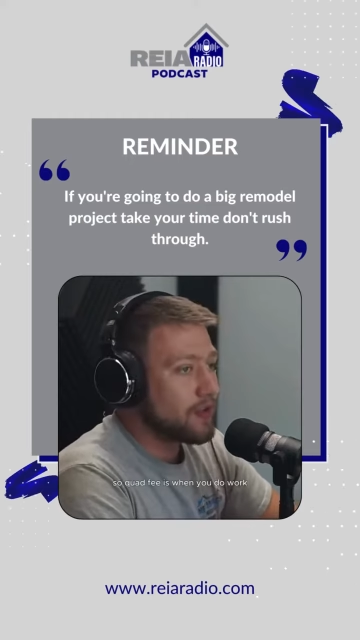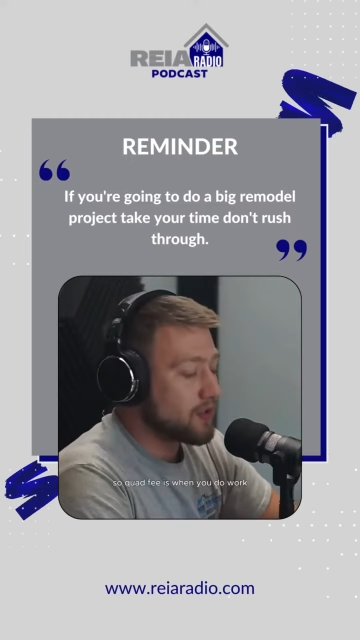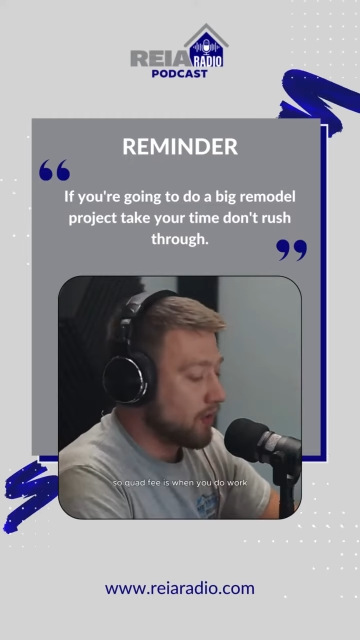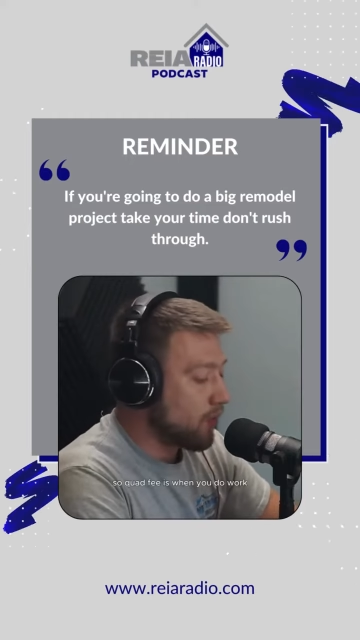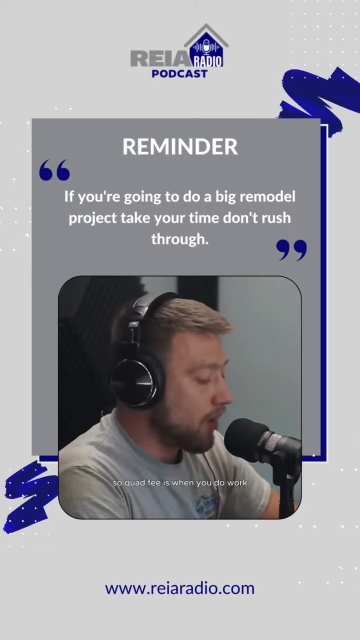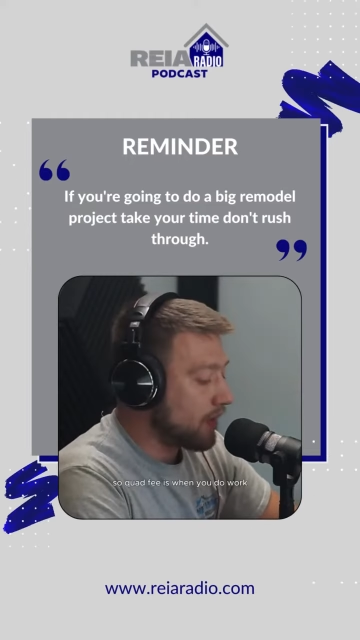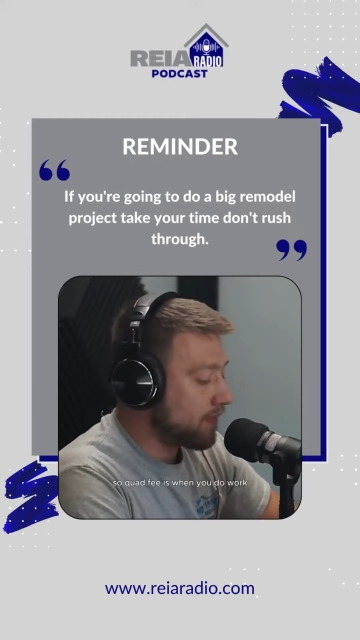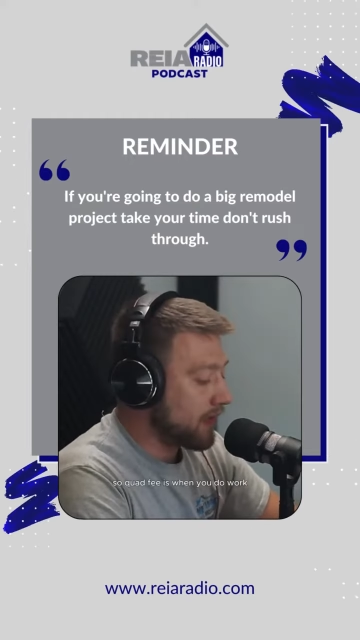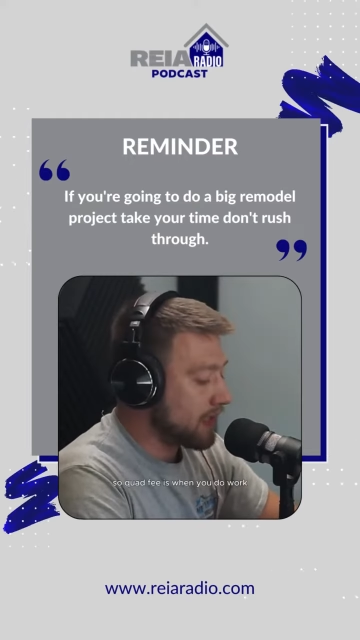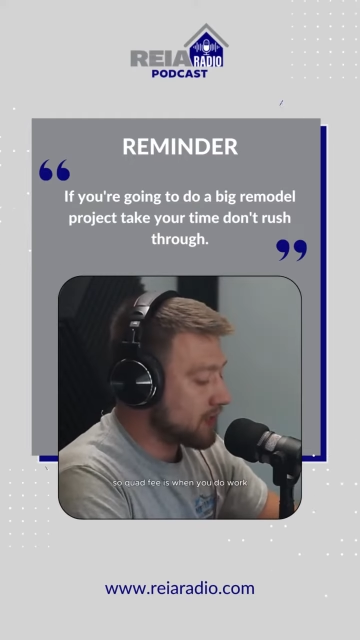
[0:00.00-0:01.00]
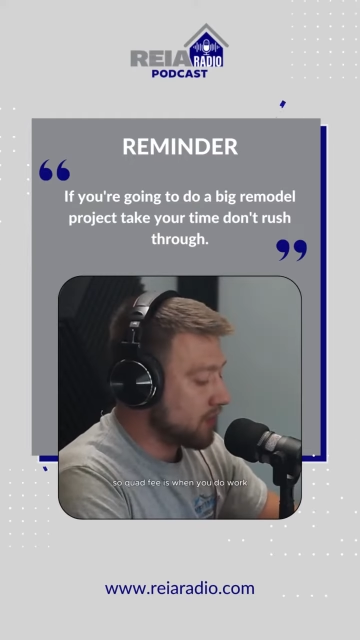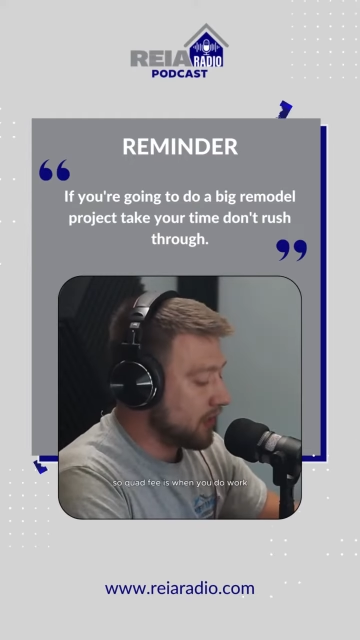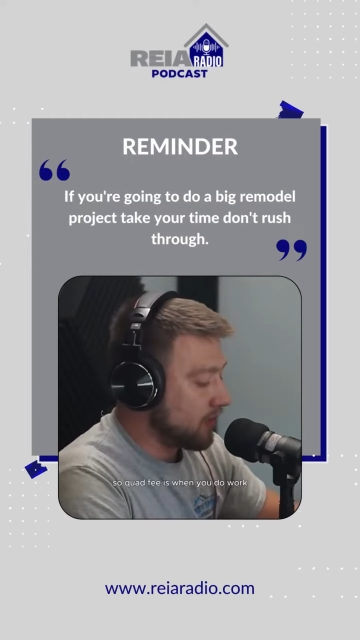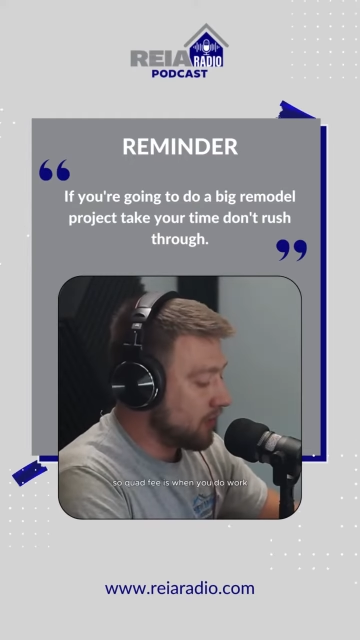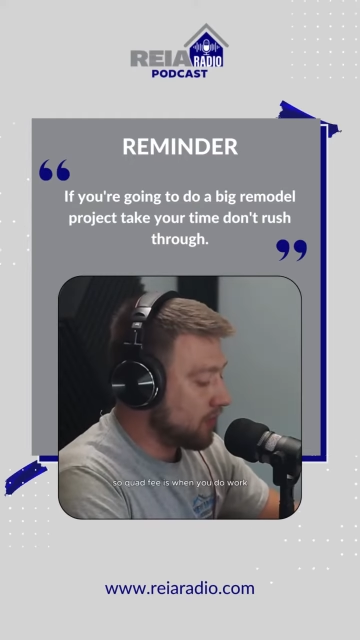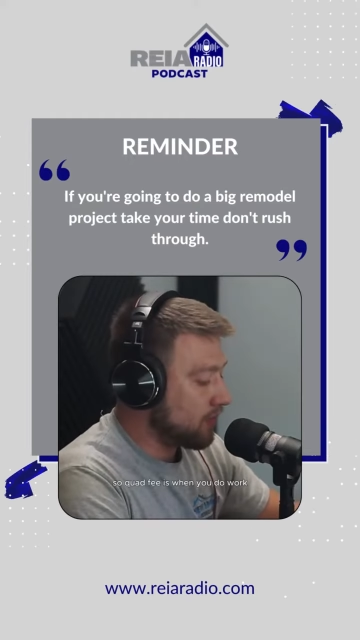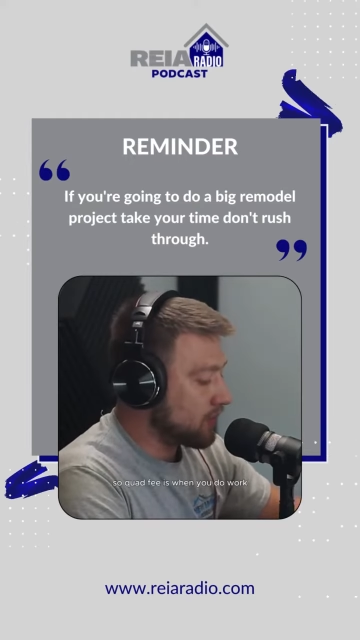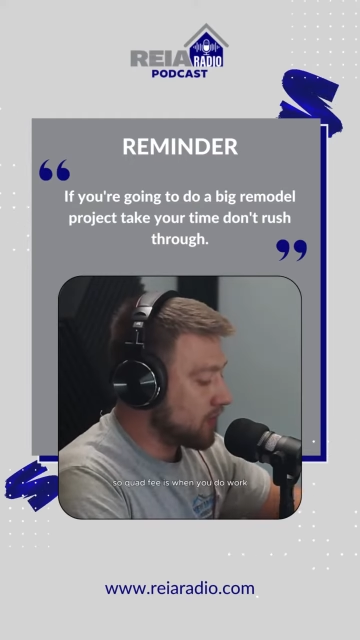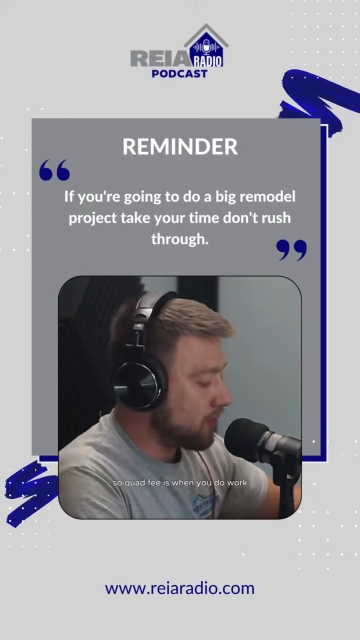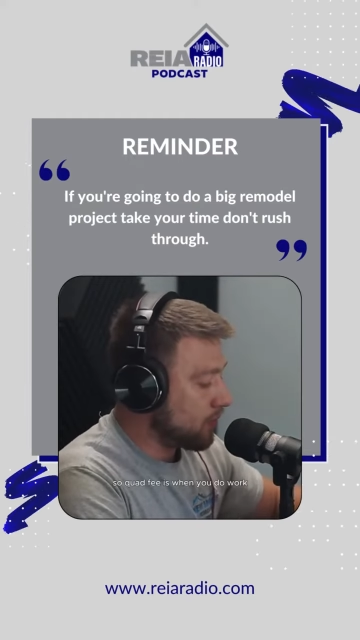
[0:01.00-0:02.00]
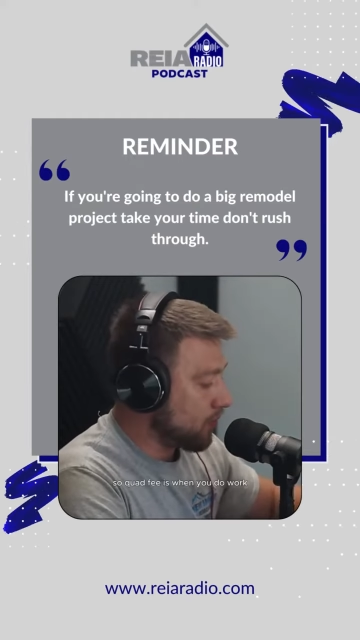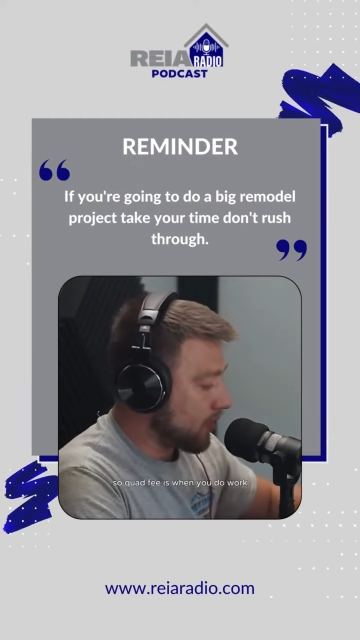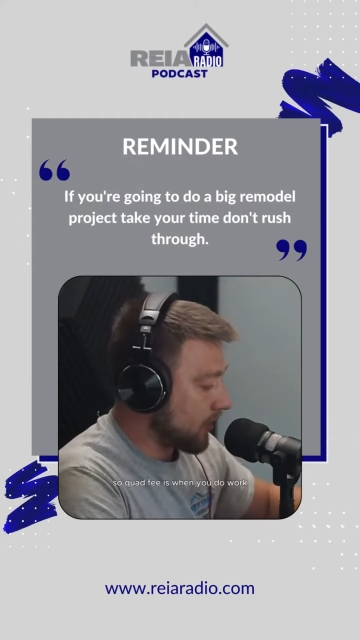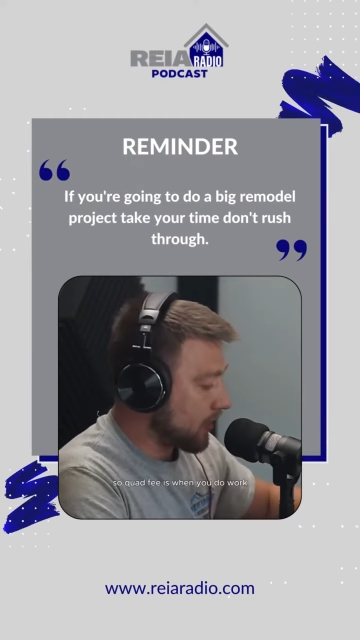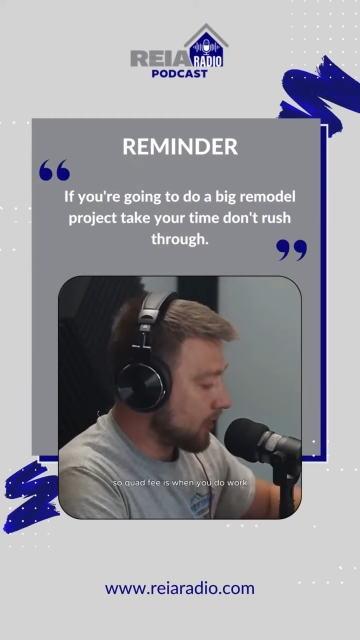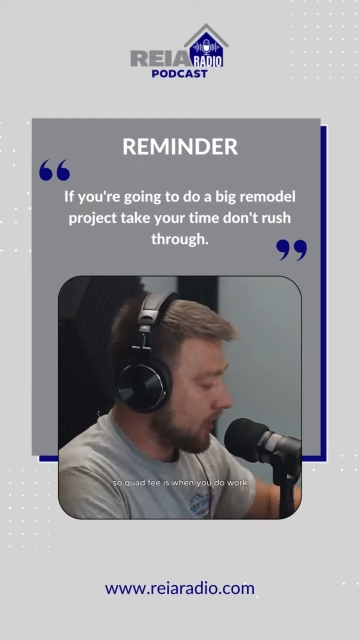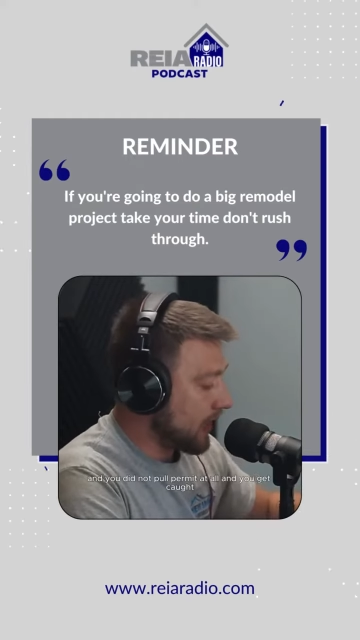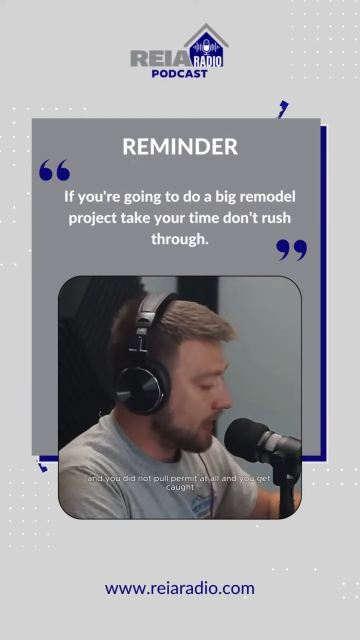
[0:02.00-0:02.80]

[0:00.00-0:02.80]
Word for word: So a quad fee is when you do work